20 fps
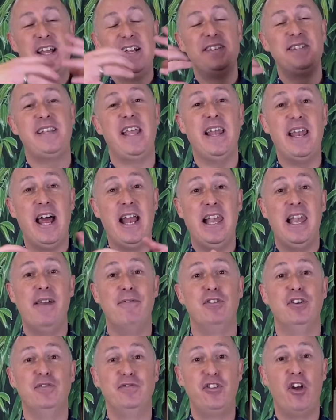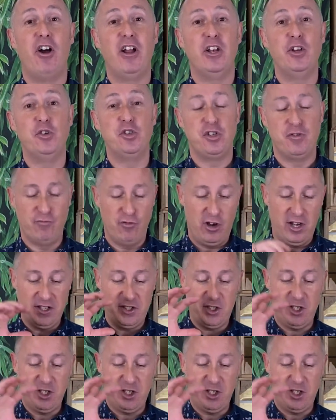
to get that level of dilution right.